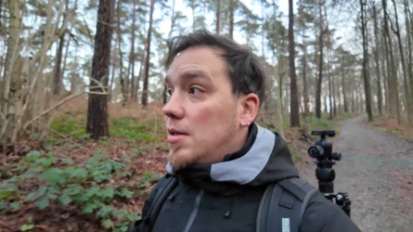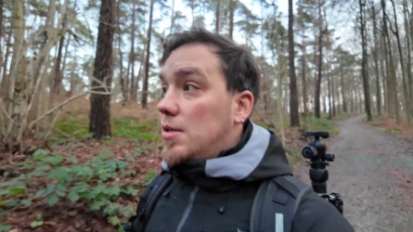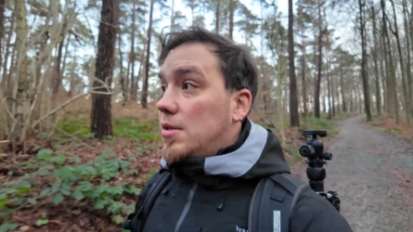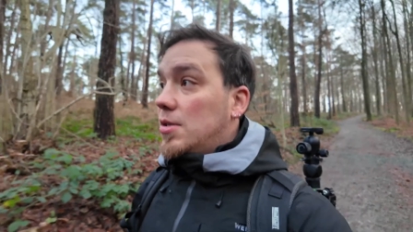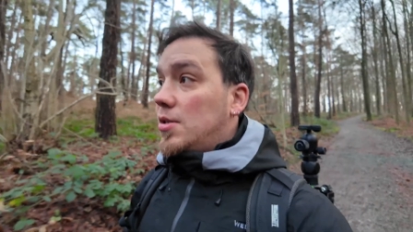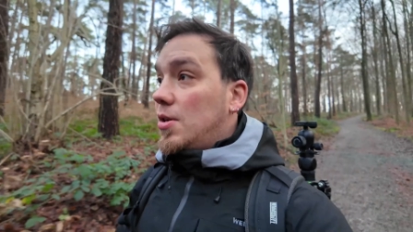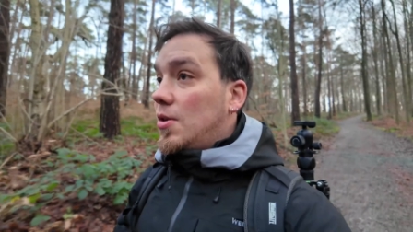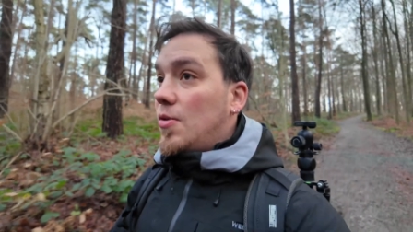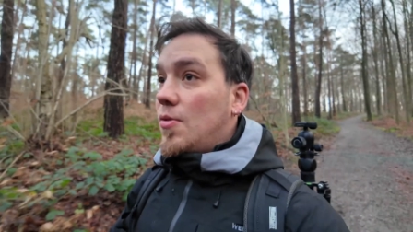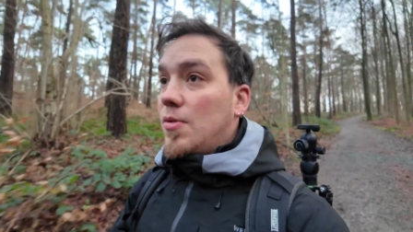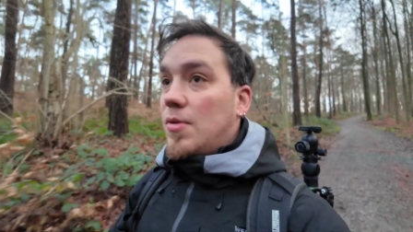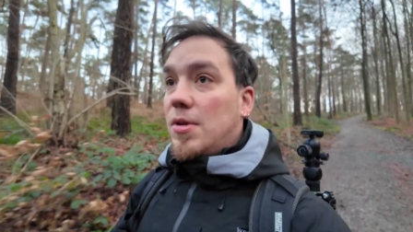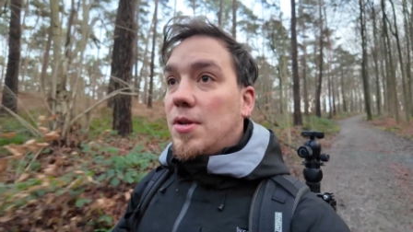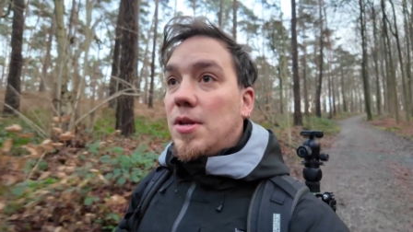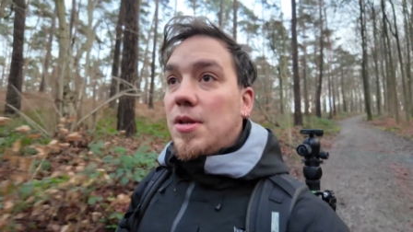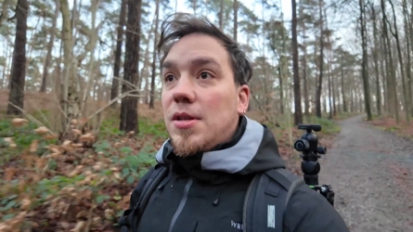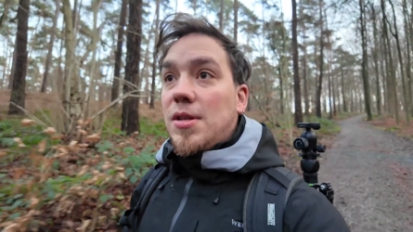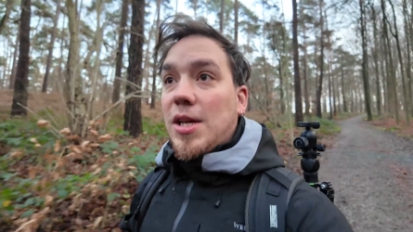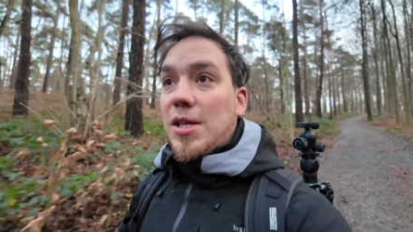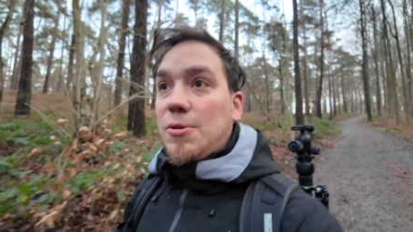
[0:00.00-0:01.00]
So
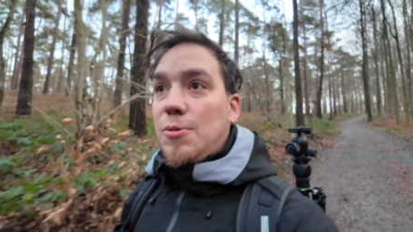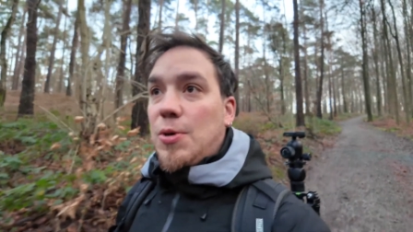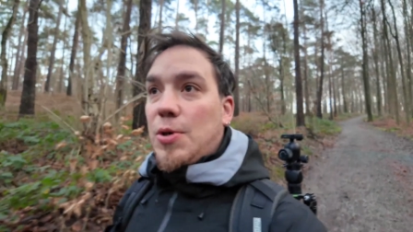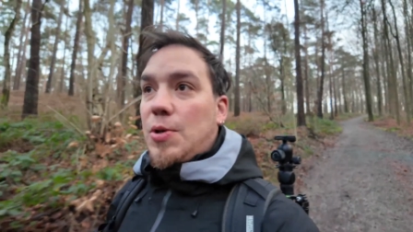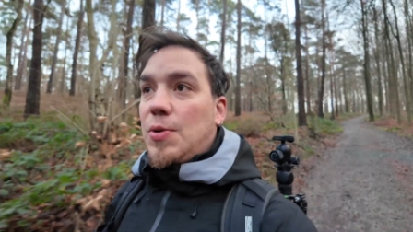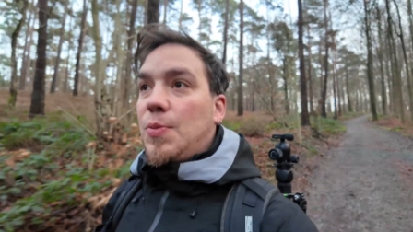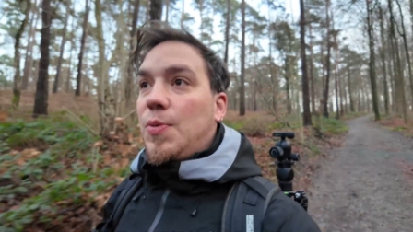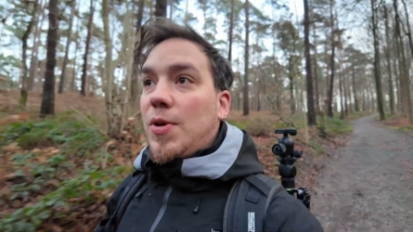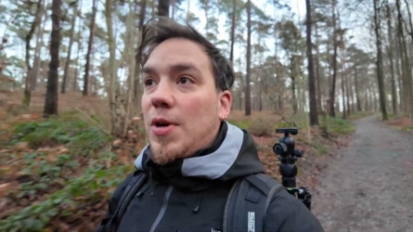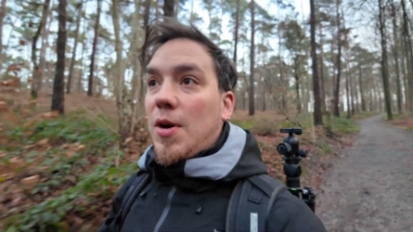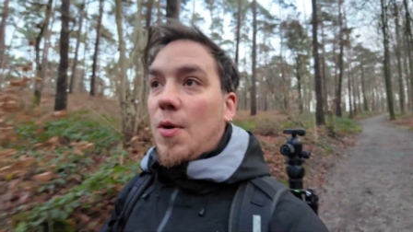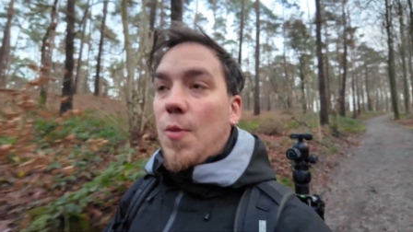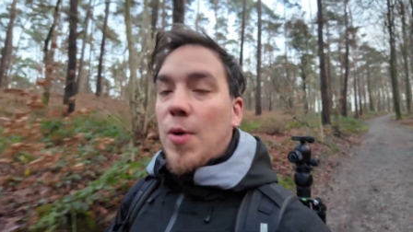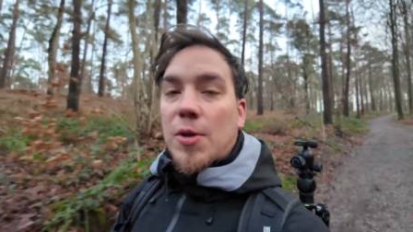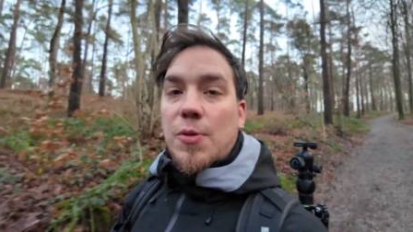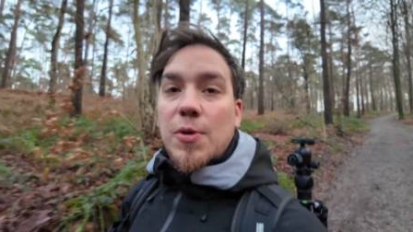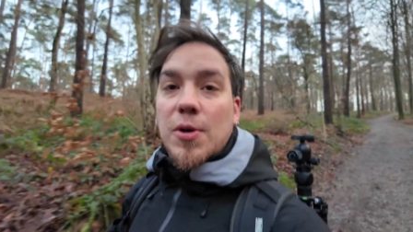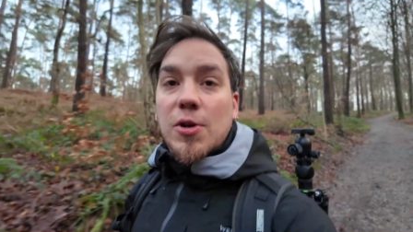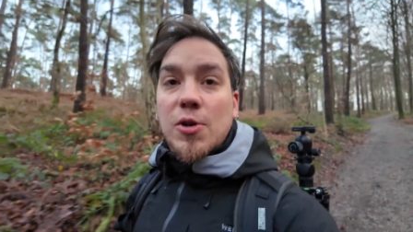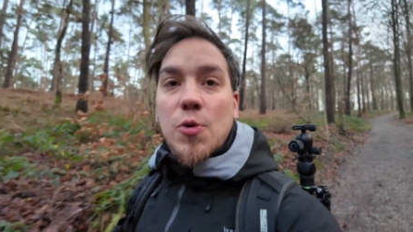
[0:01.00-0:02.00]
that's
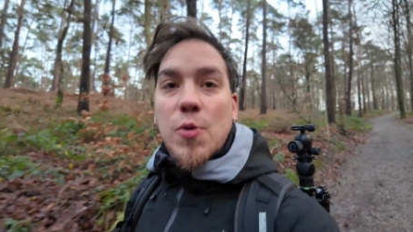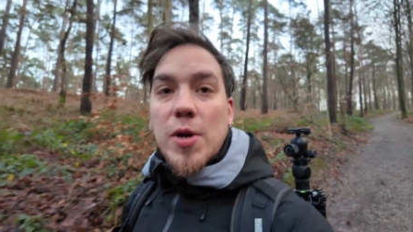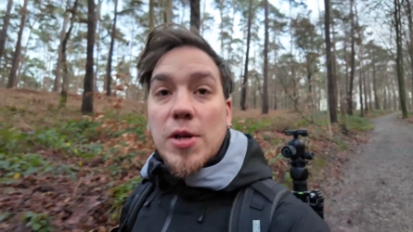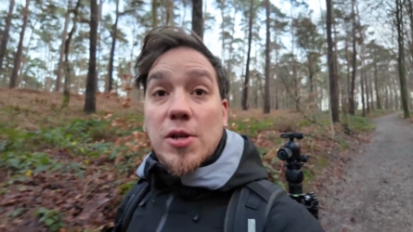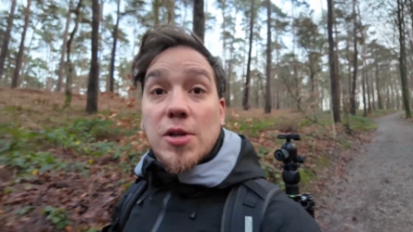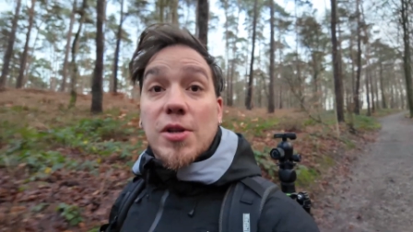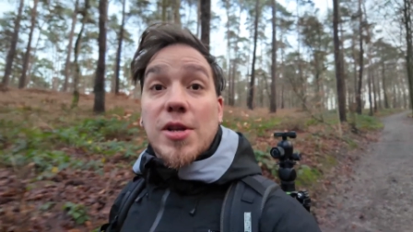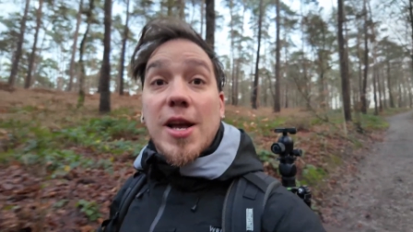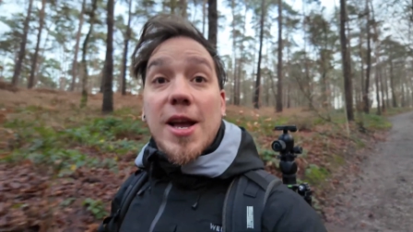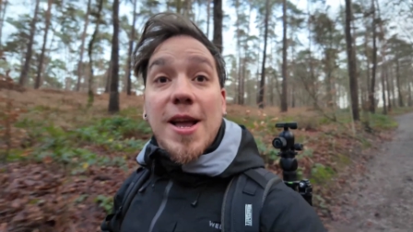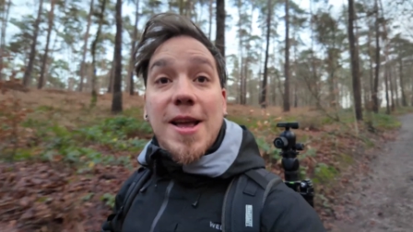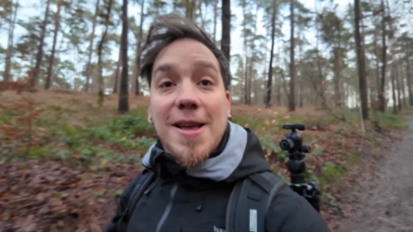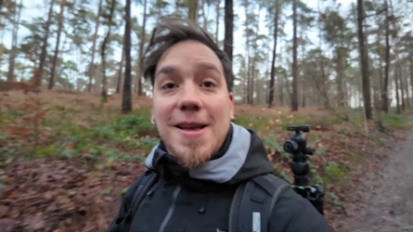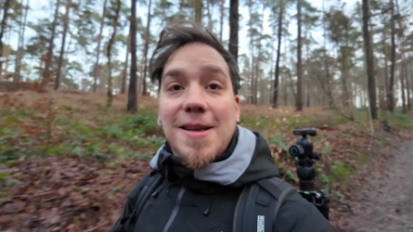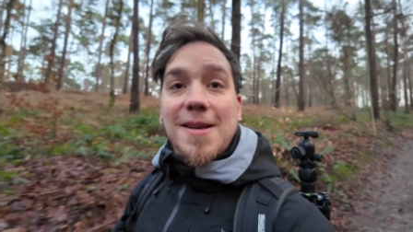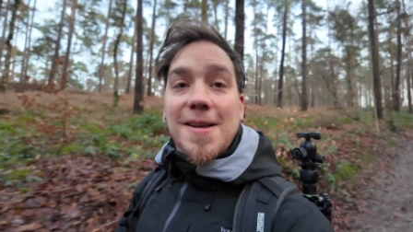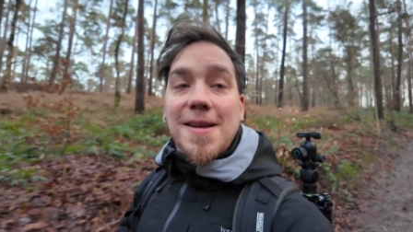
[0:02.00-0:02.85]
what we're doing today.